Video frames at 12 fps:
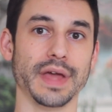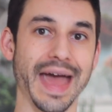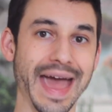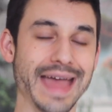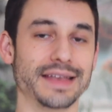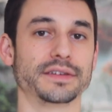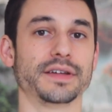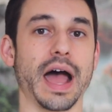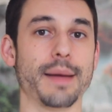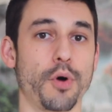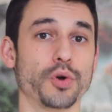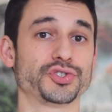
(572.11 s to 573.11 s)
and
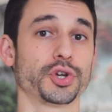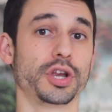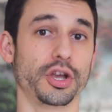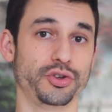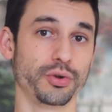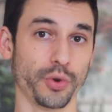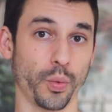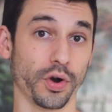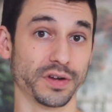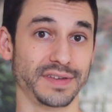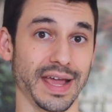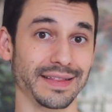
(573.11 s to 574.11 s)
I'm also going to do the
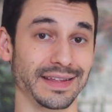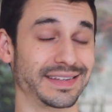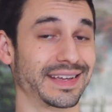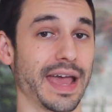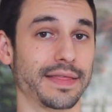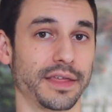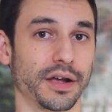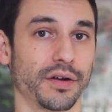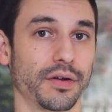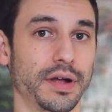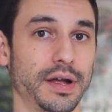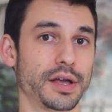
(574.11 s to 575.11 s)
work daily to get
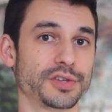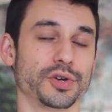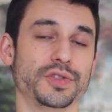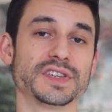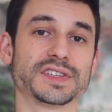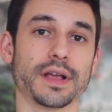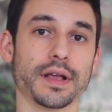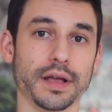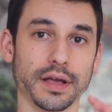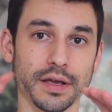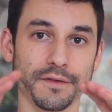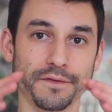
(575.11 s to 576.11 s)
there. So, this
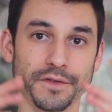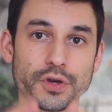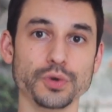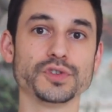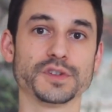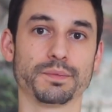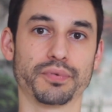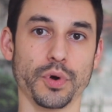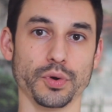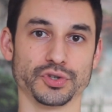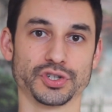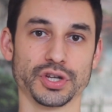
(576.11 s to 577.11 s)
fused
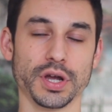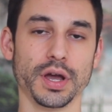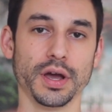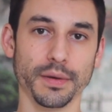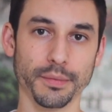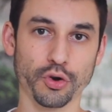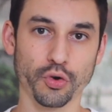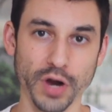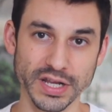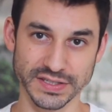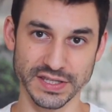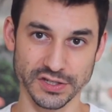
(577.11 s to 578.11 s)
approach
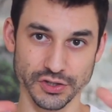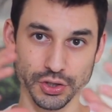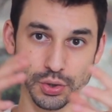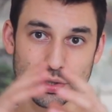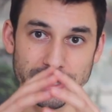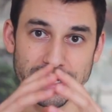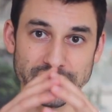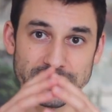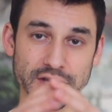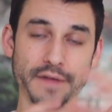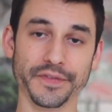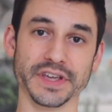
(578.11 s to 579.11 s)
creates this
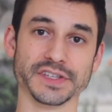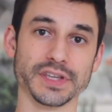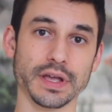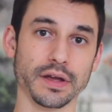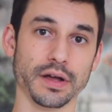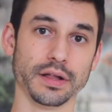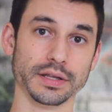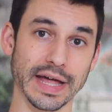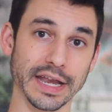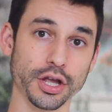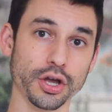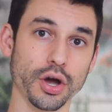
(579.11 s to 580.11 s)
nucleus, this
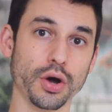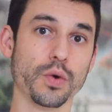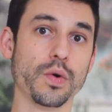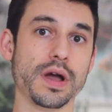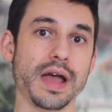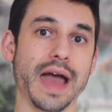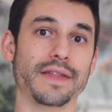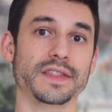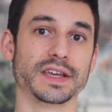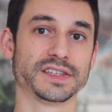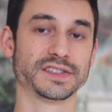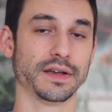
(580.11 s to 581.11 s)
letting go, and
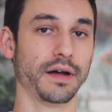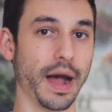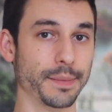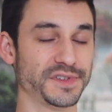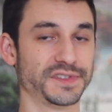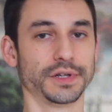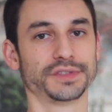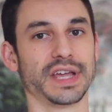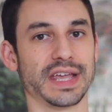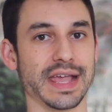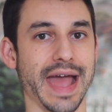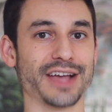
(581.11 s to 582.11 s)
this I'm still
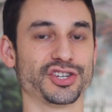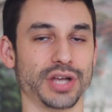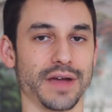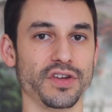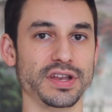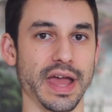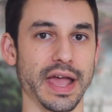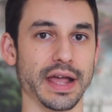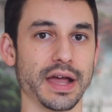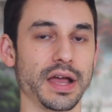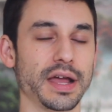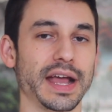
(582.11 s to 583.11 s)
taking action every
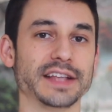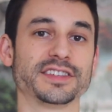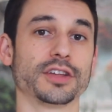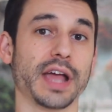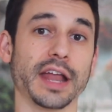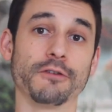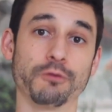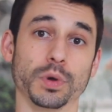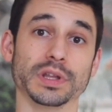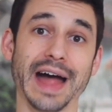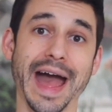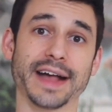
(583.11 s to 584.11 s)
day. It's a kind of
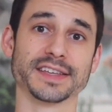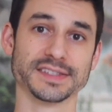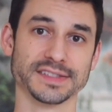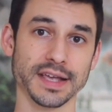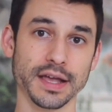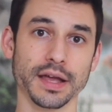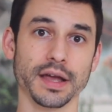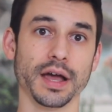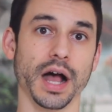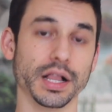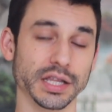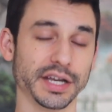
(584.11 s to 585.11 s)
relaxed,
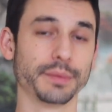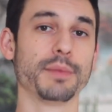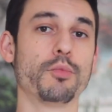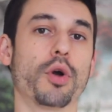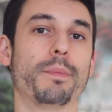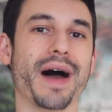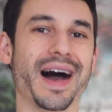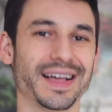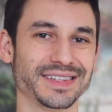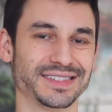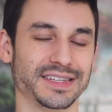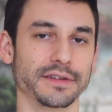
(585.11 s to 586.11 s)
a little bit more
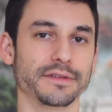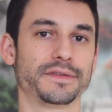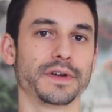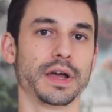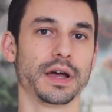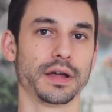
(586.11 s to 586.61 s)
positive